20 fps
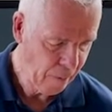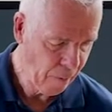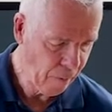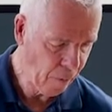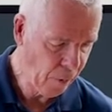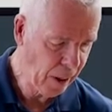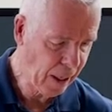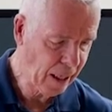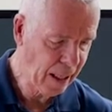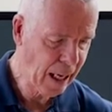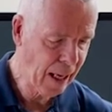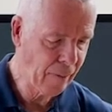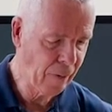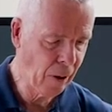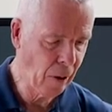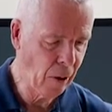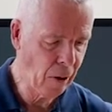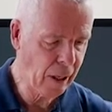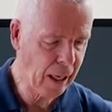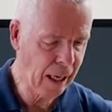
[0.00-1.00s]
we can have a
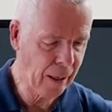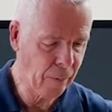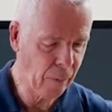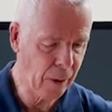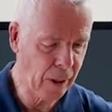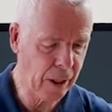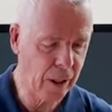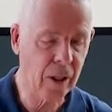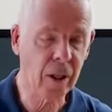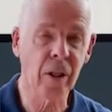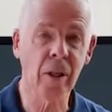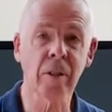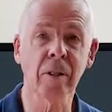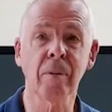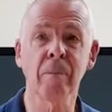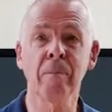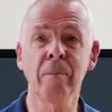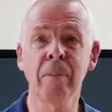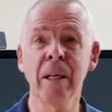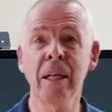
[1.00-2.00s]
look at what are called
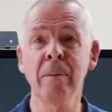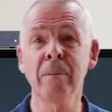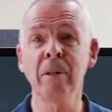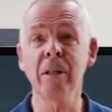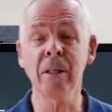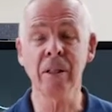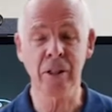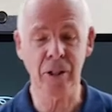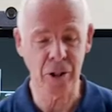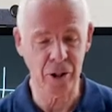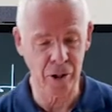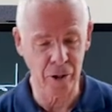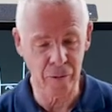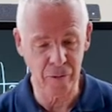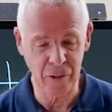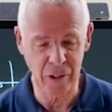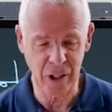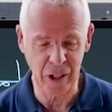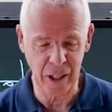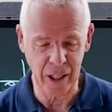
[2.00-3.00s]
minimal
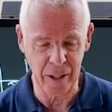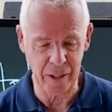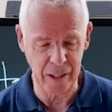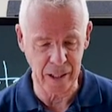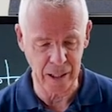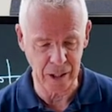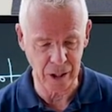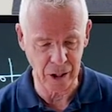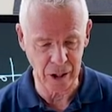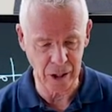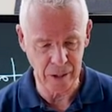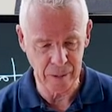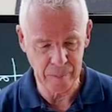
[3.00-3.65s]
surface areas.